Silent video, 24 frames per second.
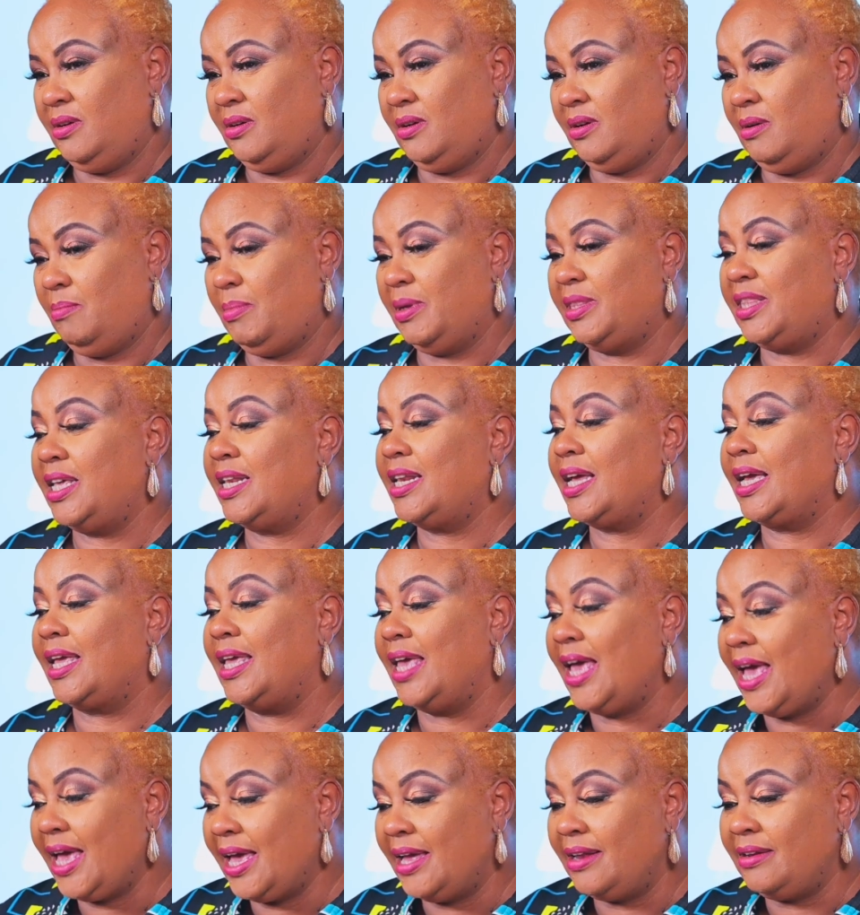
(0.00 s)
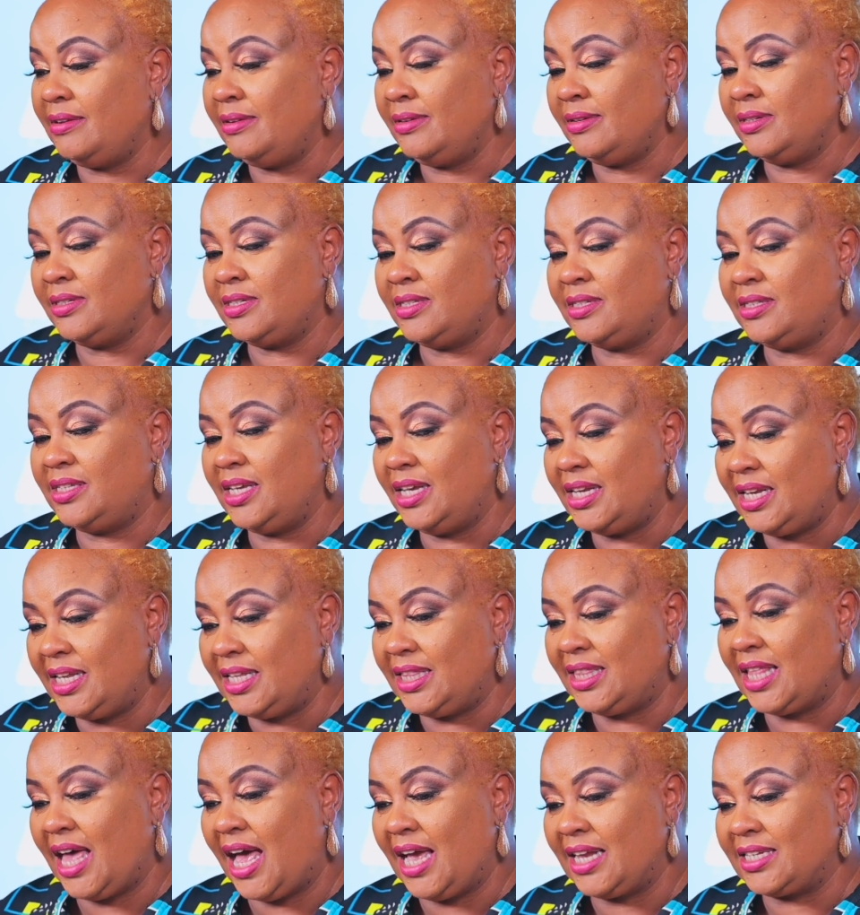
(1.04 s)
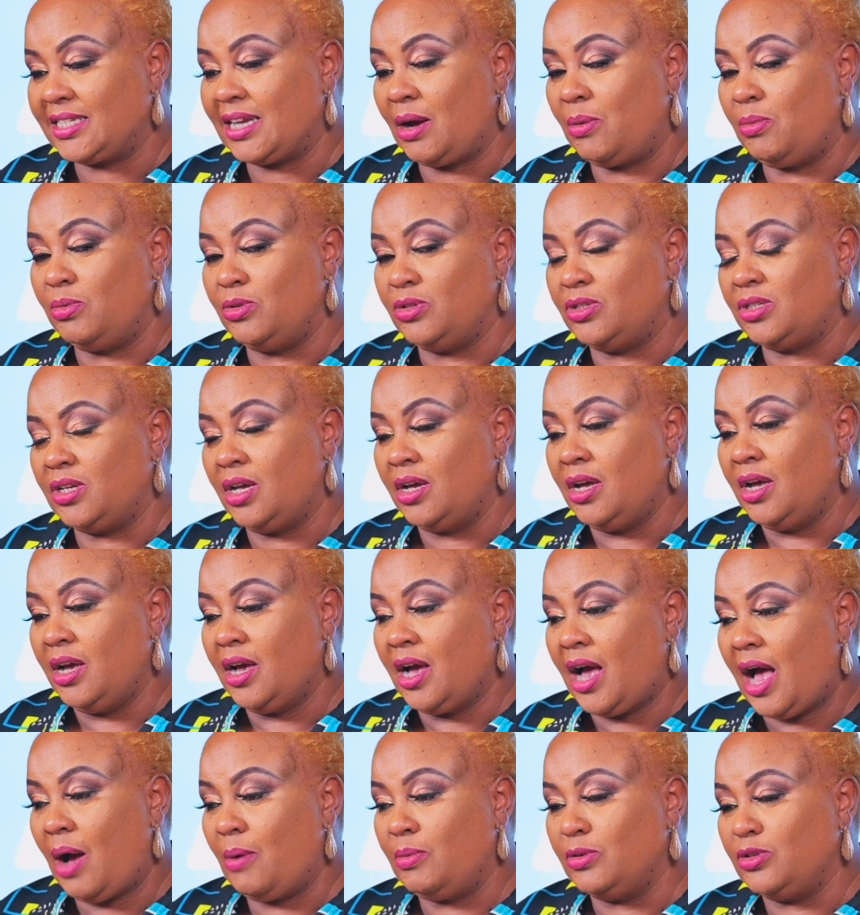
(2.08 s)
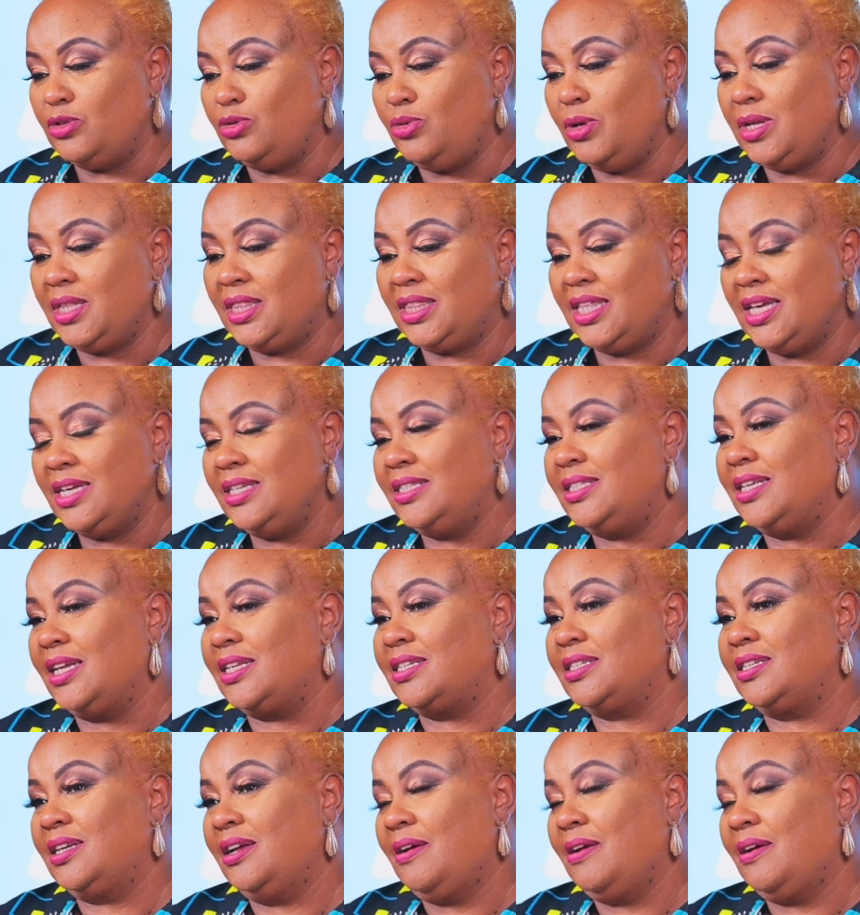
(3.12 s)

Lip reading: But then again, still in that, I was doing things that